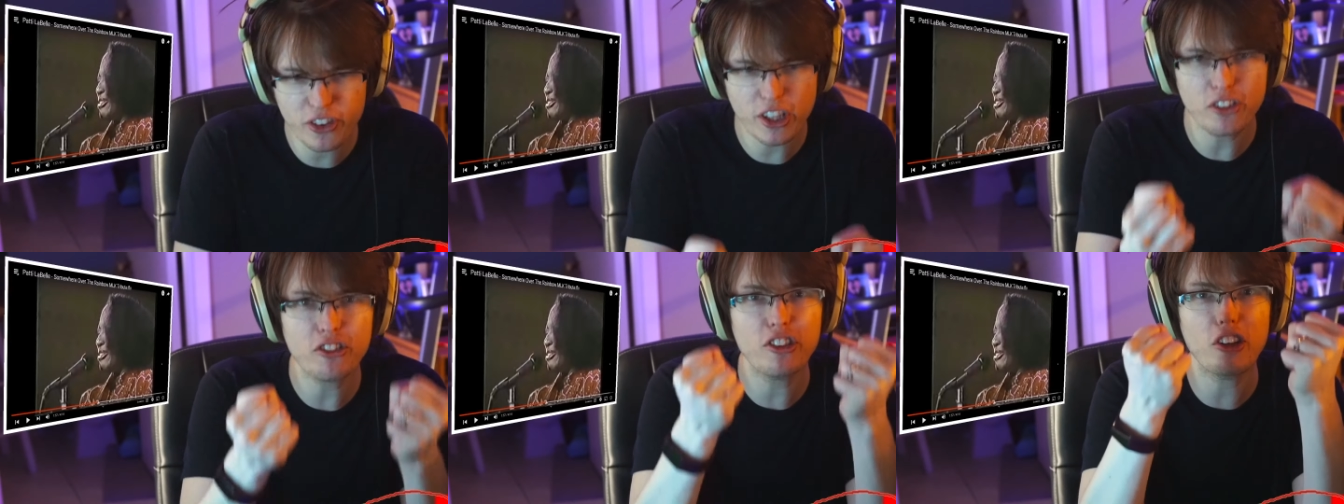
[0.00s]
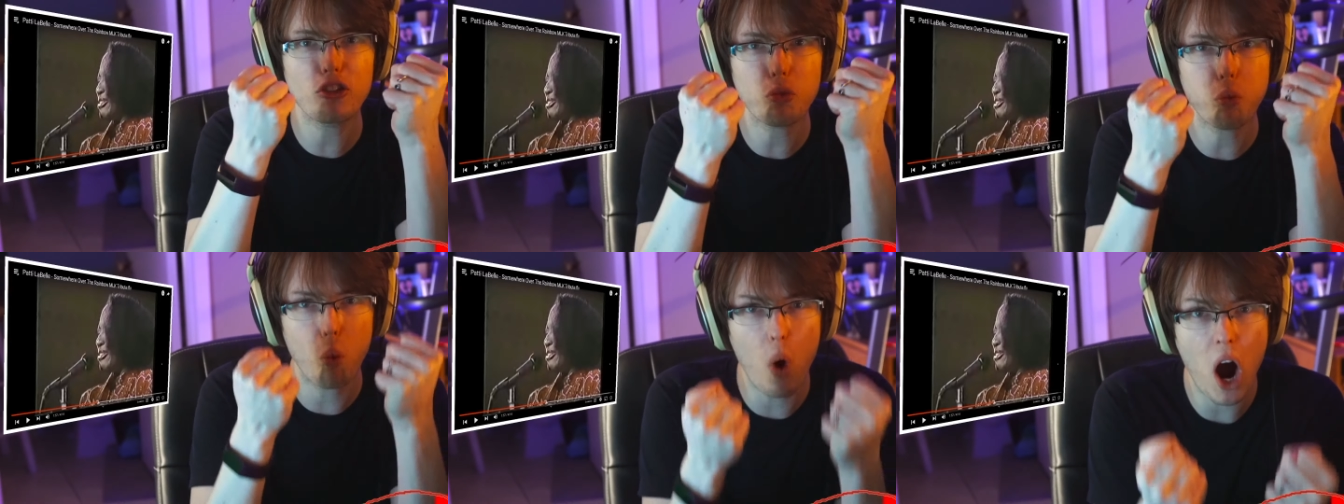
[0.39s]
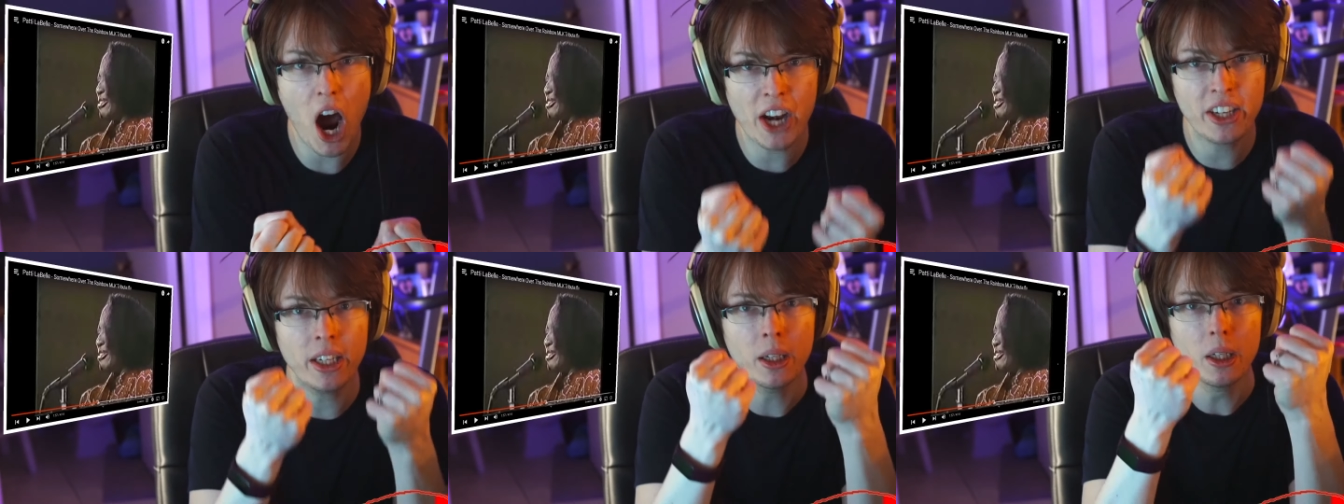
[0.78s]
This is
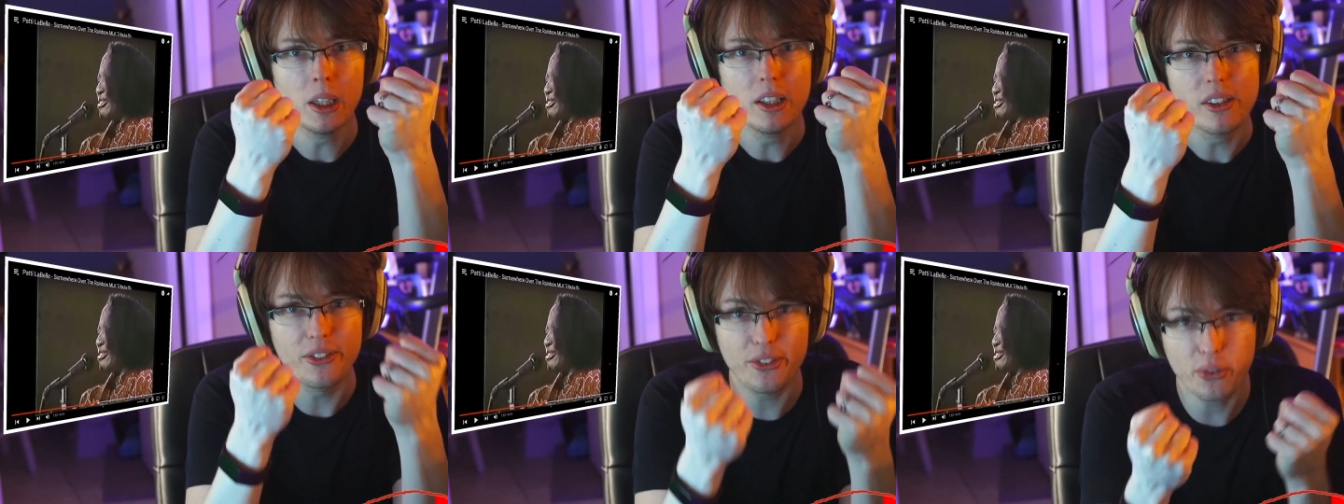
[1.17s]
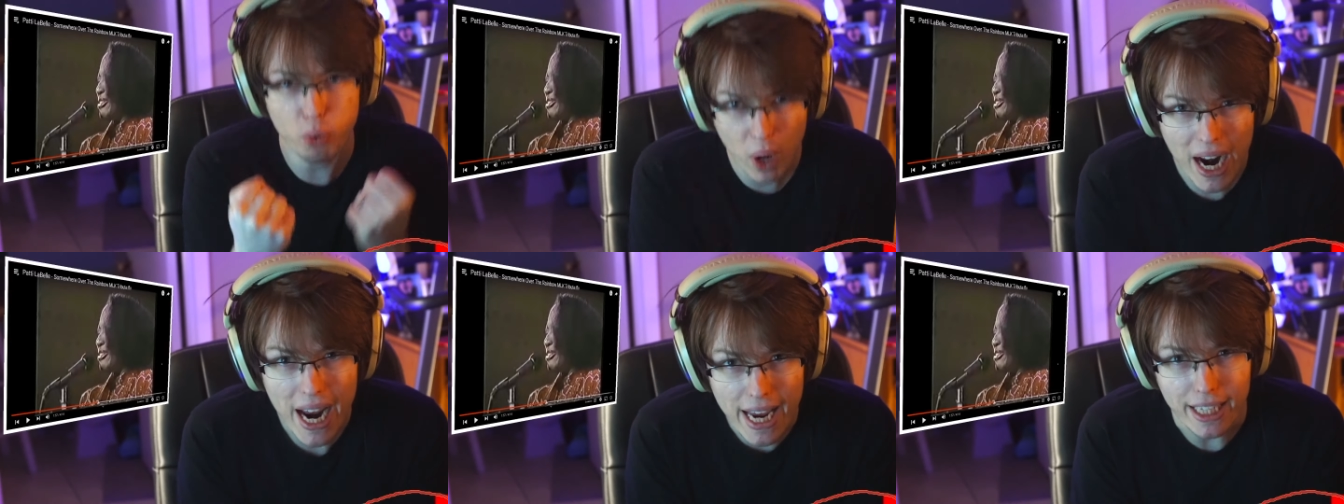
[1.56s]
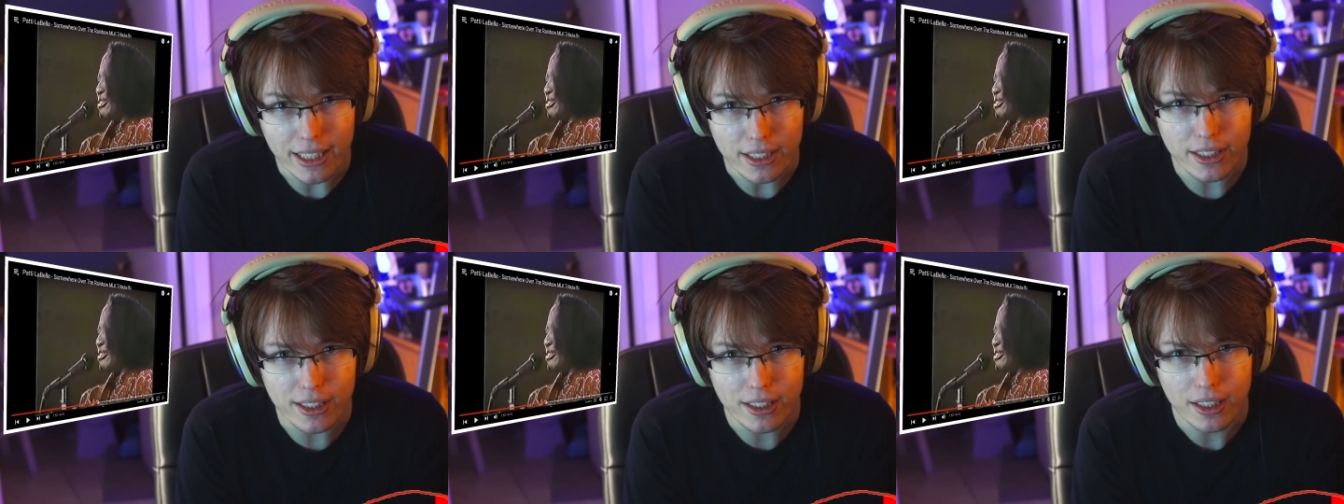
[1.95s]
one
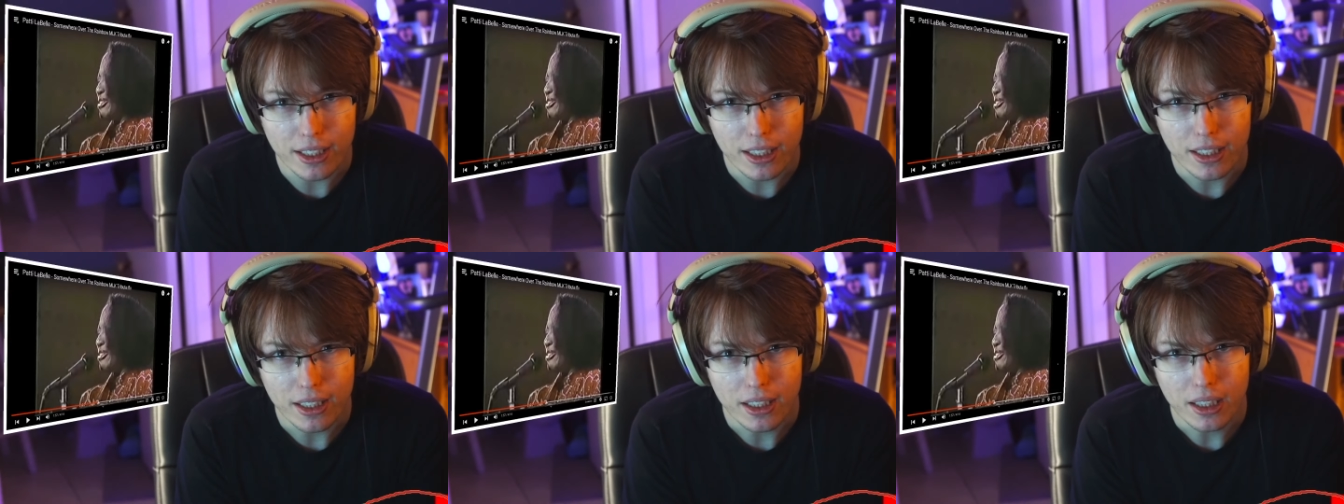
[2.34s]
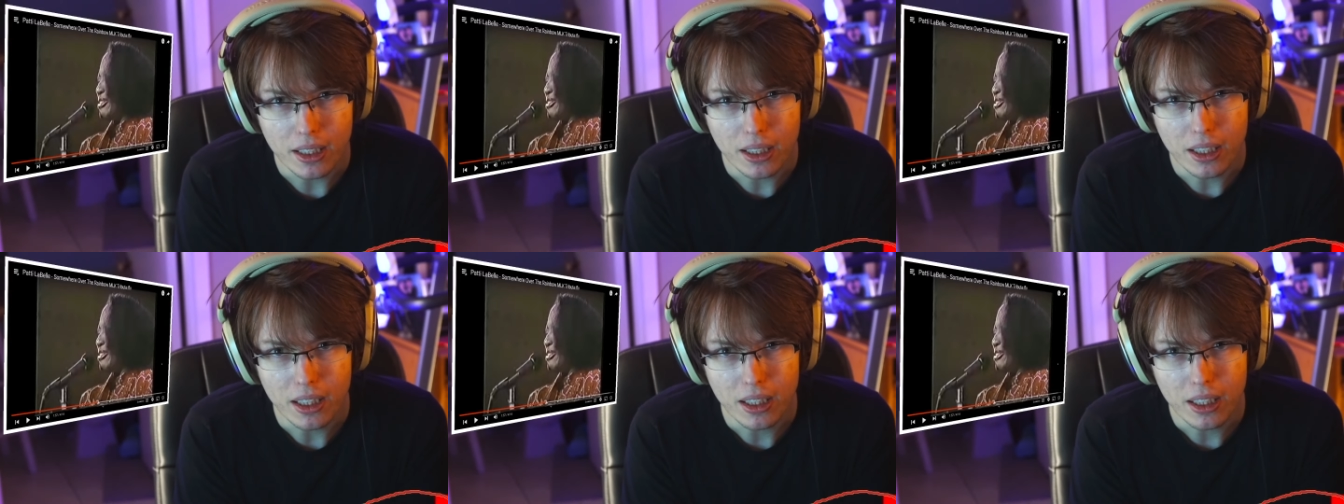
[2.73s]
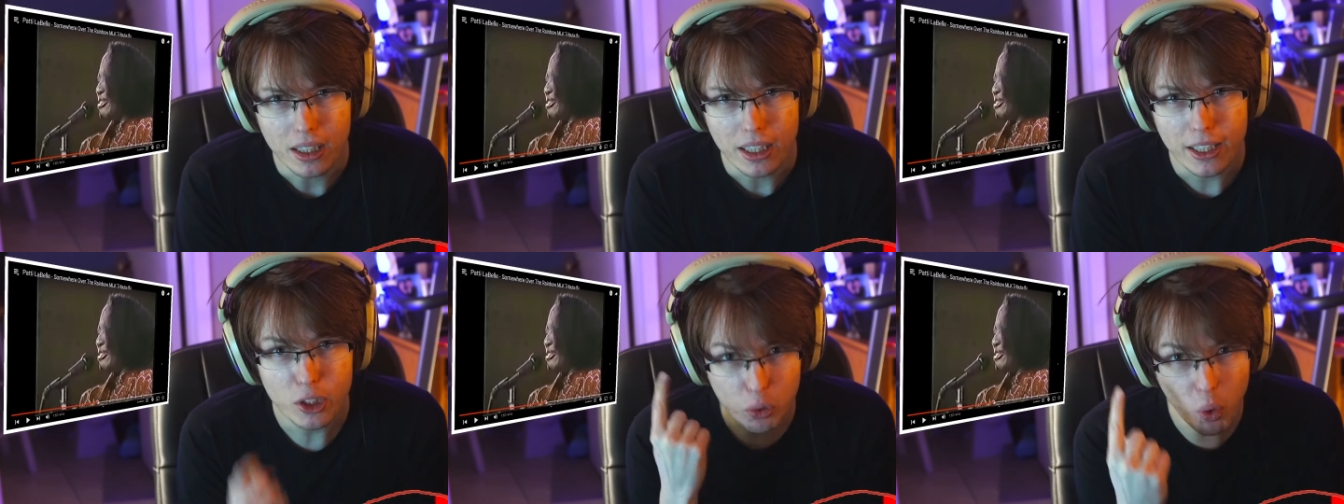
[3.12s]
phrase.
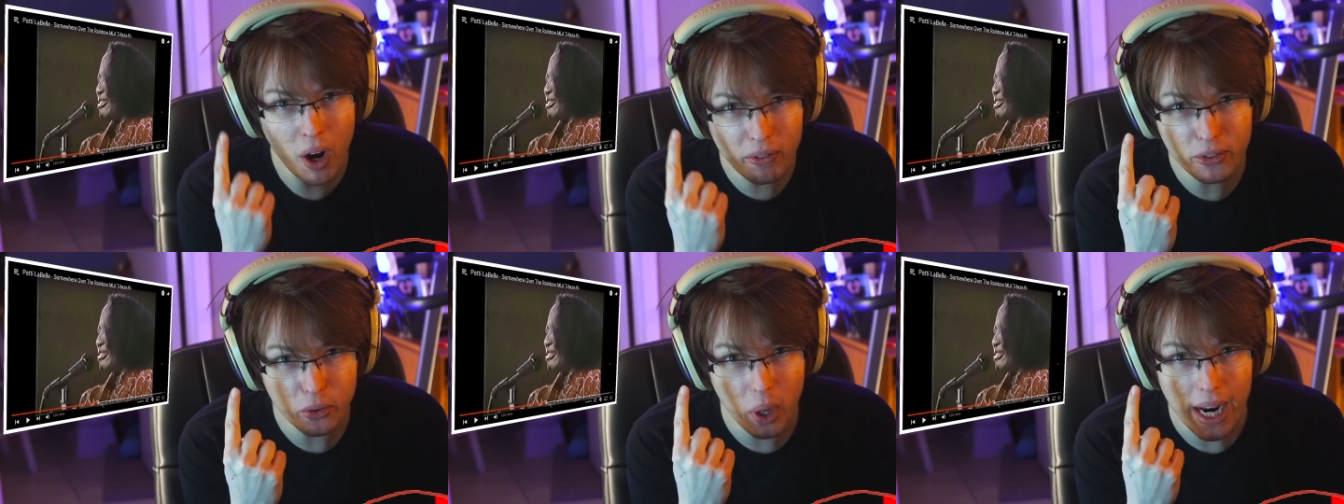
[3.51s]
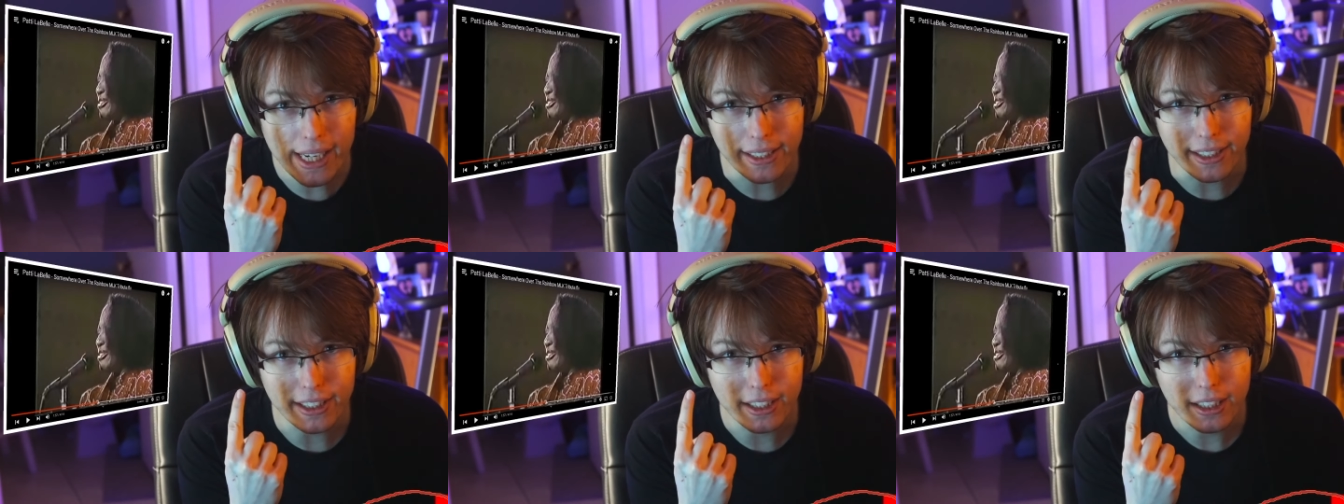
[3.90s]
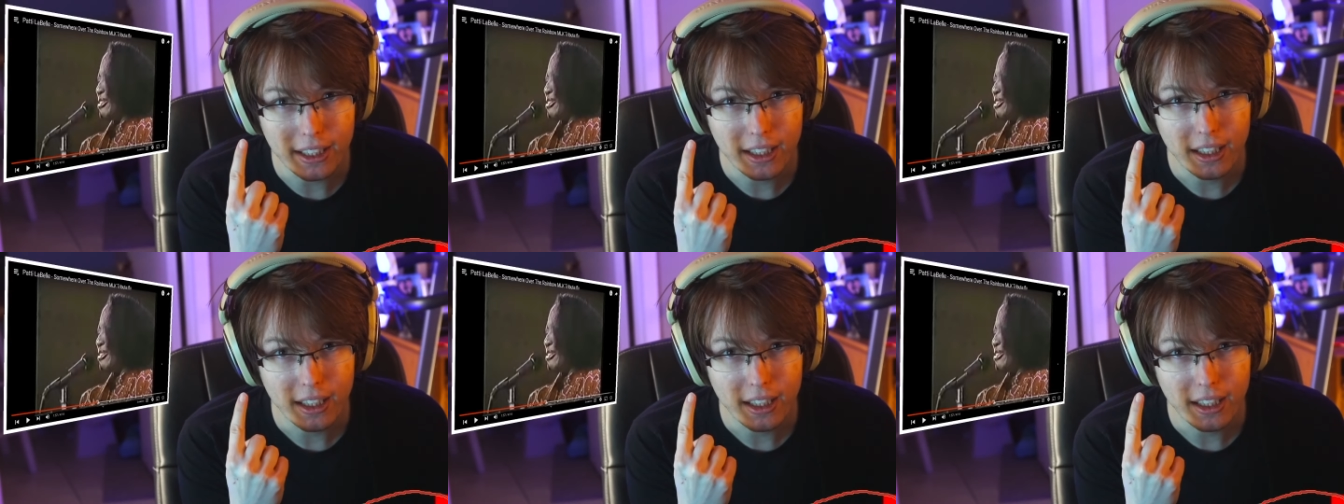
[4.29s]
It's one phrase.